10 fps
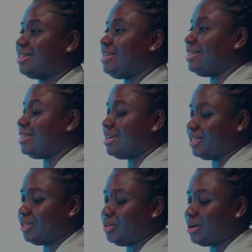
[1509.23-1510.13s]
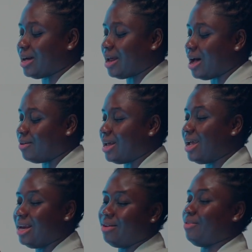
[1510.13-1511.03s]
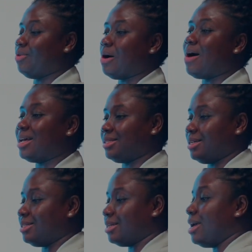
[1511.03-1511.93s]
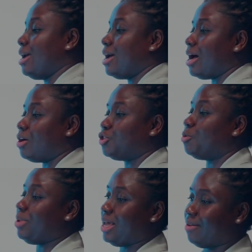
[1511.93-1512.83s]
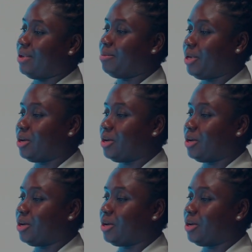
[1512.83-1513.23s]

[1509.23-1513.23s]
acidity is to look at how the individual acids are also behaving.